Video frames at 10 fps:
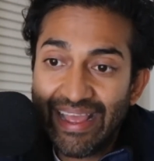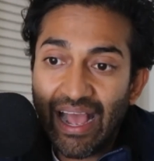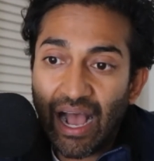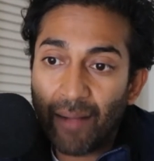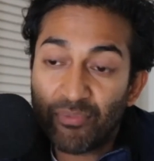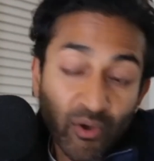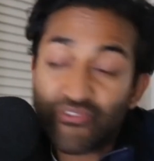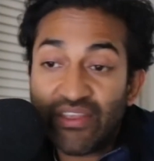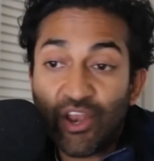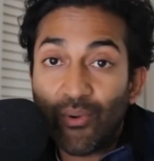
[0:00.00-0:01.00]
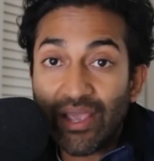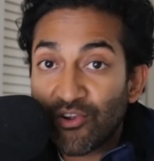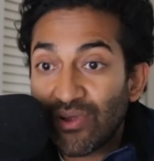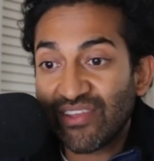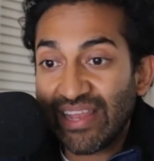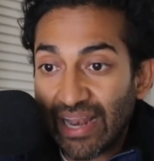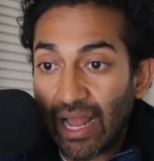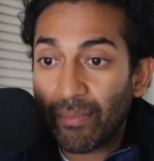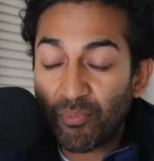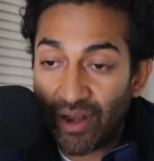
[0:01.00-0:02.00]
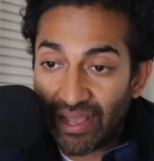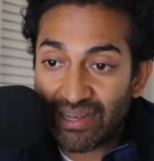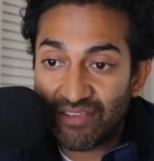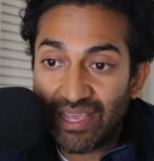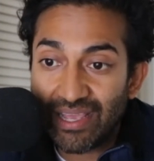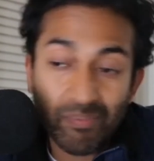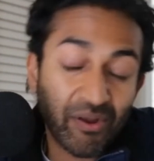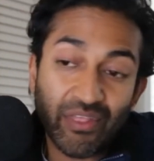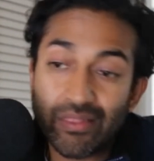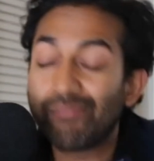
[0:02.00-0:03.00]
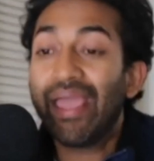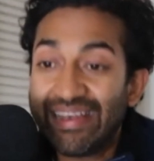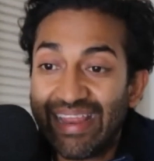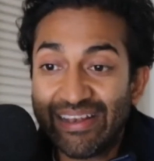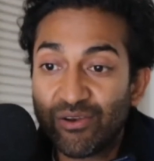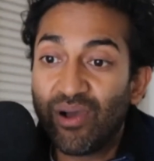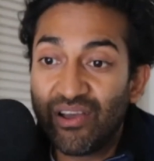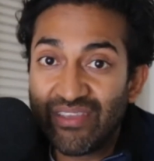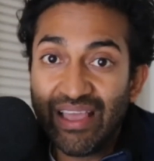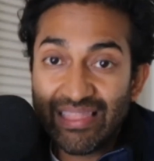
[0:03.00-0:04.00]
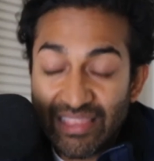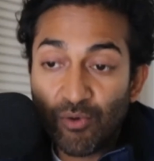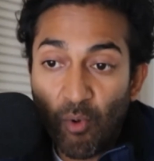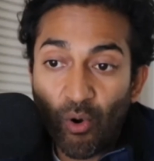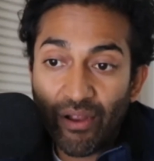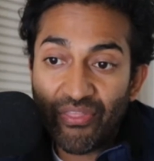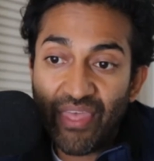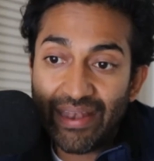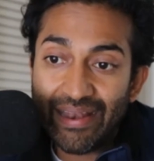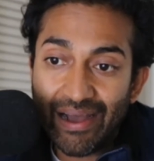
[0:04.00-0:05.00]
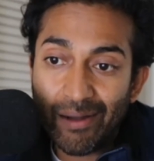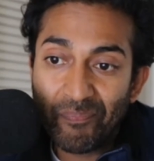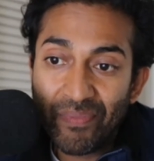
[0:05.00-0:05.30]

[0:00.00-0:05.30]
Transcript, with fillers: Um, you also see no increase in economic productivity. It appeared that the mandate was little more than. Um,